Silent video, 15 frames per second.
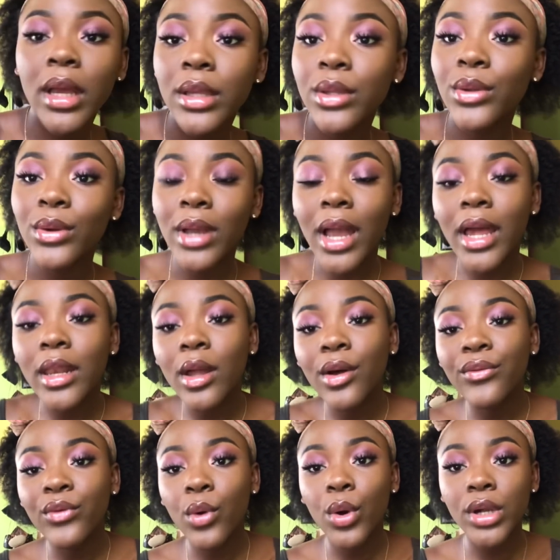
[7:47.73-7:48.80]
You can
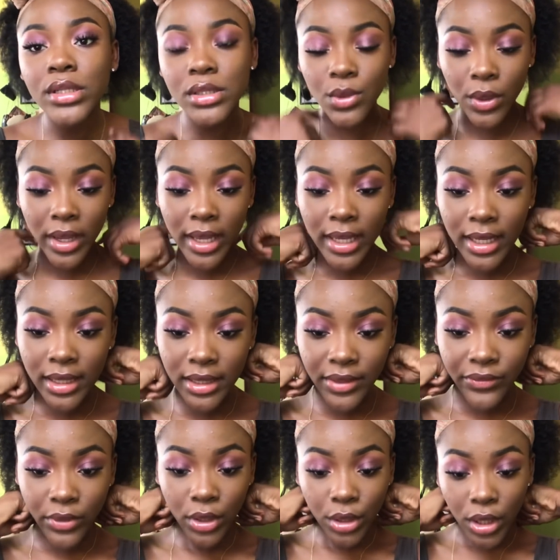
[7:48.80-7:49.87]
of course go ahead and
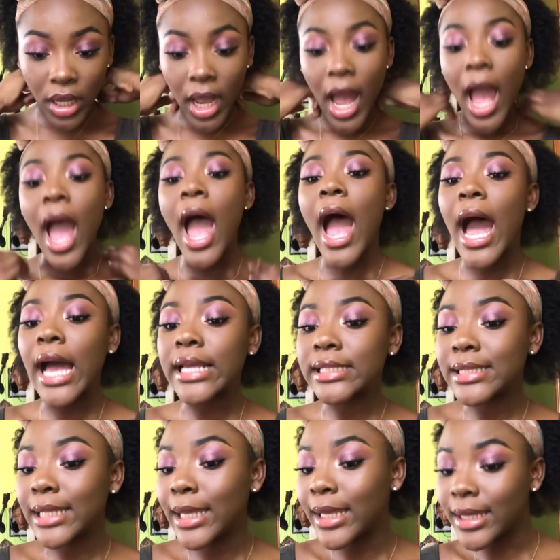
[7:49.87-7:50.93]
leave your look
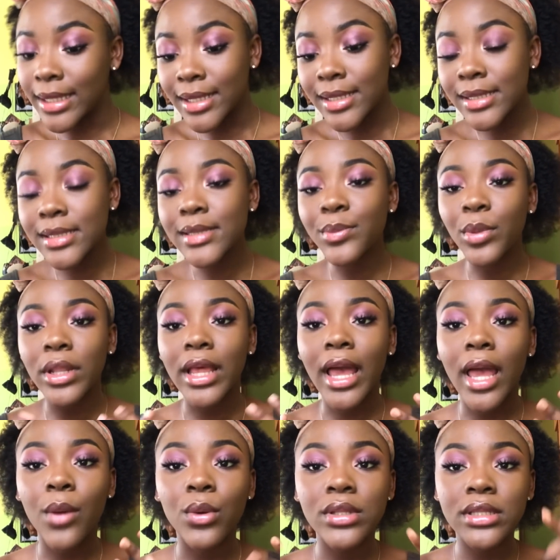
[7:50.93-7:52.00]
as is, but like
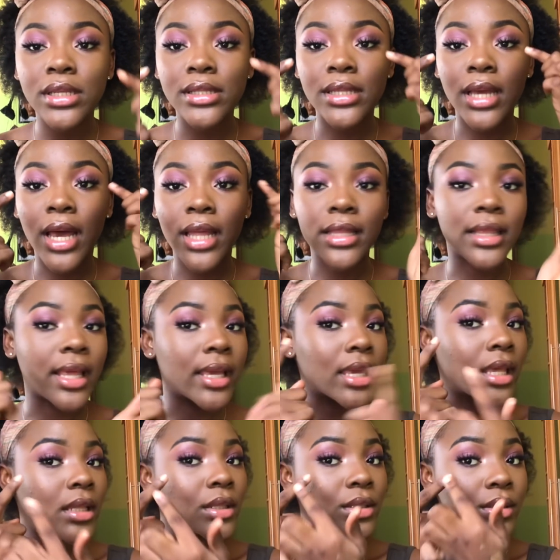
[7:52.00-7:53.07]
I wanted to add like
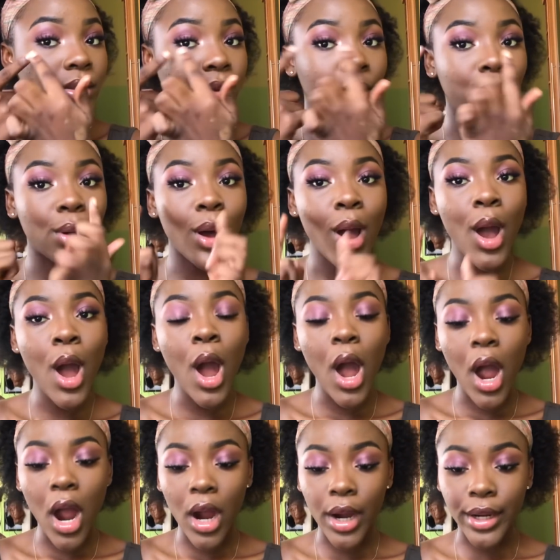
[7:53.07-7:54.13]
a little
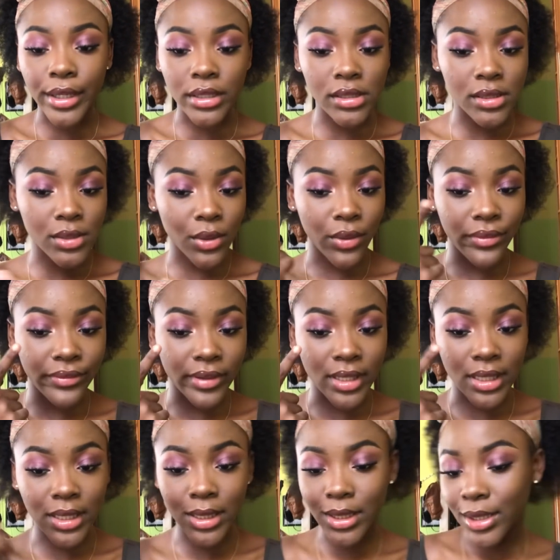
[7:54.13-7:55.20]
heart over
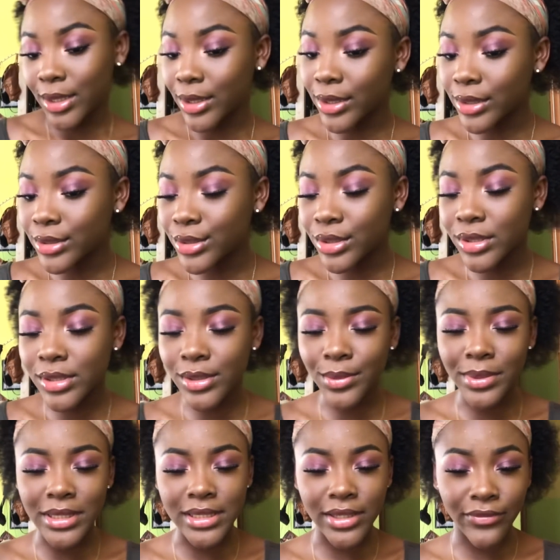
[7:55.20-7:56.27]
here just to
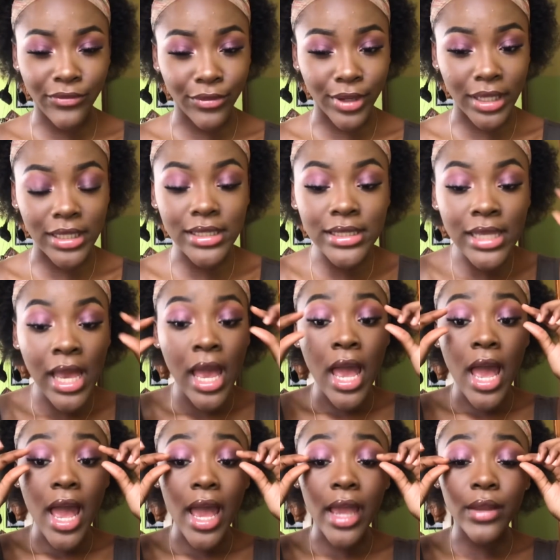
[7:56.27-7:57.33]
be different.
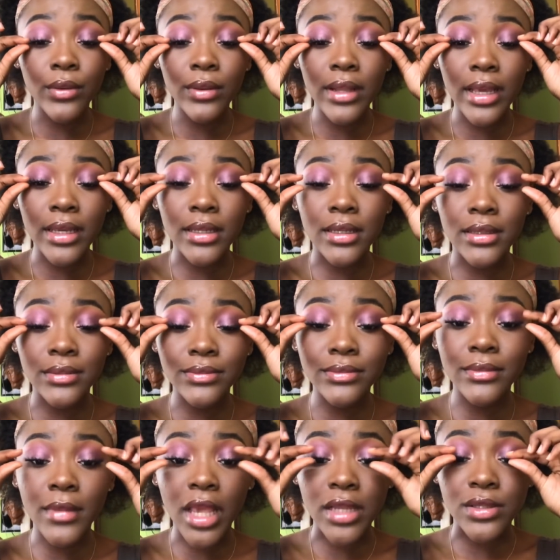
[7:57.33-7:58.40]
I know, like,
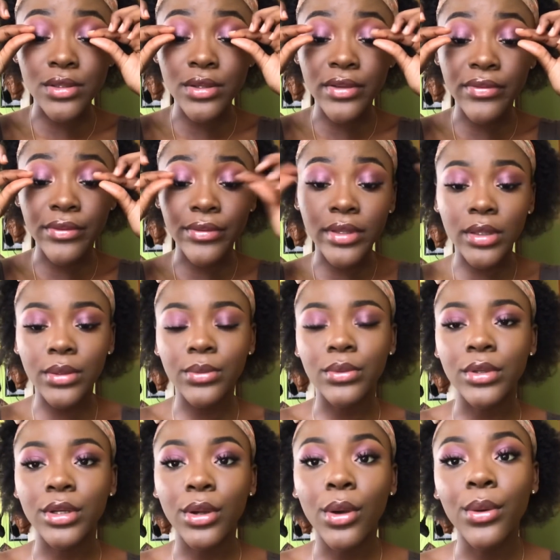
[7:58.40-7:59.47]
I don't know if it really
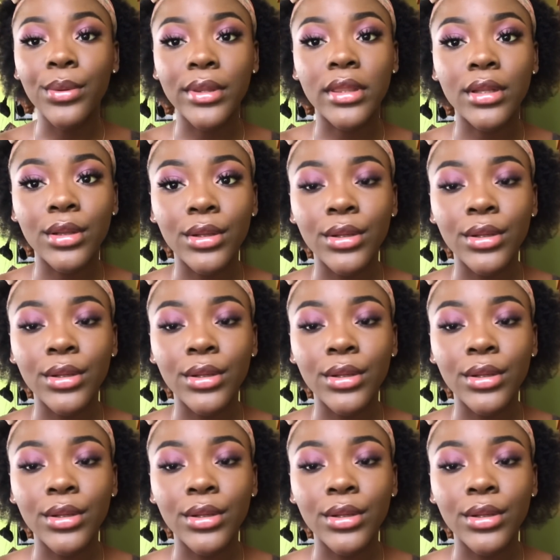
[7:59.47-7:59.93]
would go with the